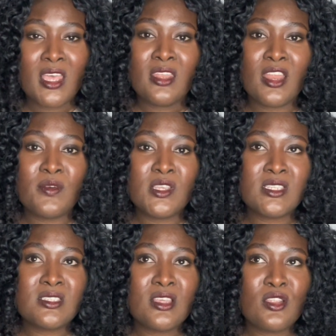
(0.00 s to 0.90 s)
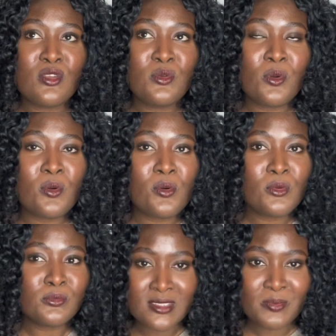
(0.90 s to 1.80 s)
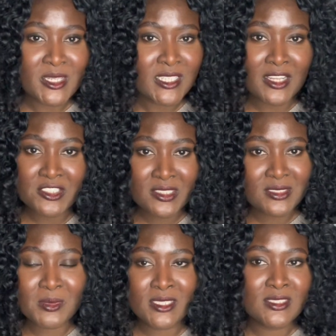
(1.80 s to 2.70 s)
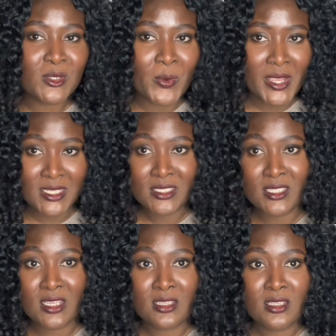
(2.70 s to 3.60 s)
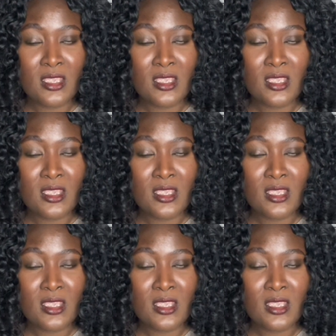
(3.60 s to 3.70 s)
There is no special treatment or anything